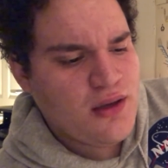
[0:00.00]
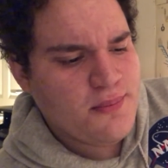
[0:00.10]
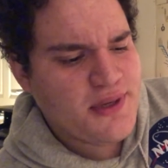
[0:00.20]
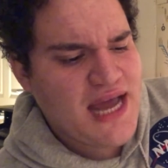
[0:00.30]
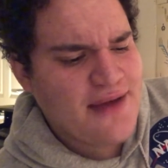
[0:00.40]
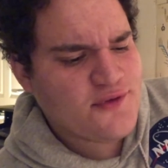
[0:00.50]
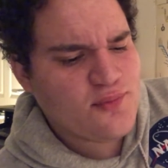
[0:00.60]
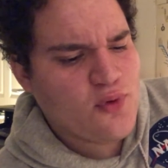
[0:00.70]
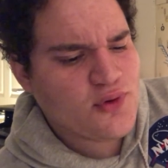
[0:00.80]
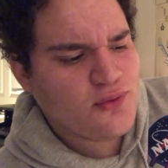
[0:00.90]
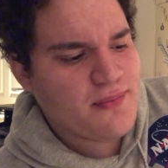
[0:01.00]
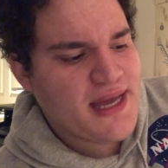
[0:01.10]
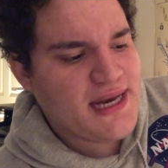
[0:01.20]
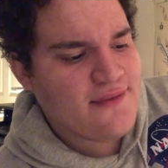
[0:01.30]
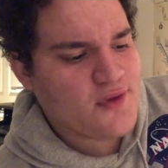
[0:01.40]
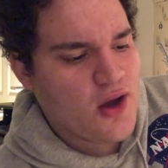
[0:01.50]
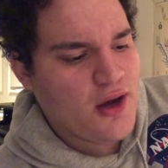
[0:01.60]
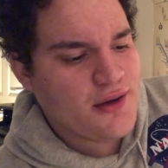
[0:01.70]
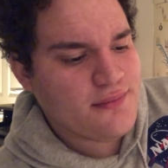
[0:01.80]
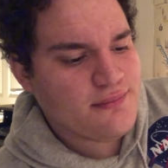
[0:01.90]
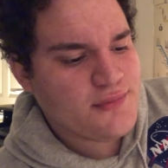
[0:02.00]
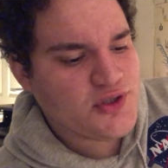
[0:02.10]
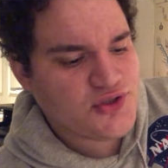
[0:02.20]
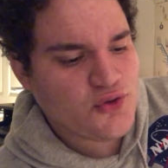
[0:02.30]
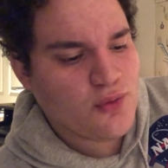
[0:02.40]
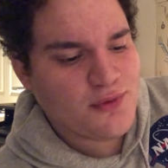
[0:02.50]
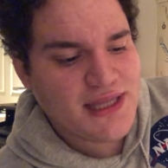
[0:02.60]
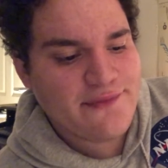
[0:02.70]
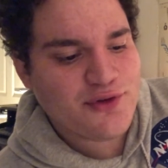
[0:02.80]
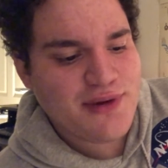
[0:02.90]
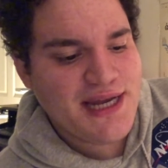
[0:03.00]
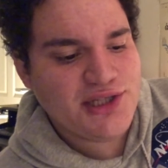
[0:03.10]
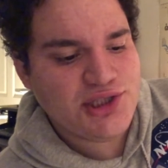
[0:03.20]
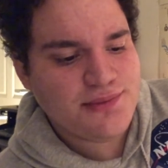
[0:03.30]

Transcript: But after mortal men have gone, your storm will ever rage.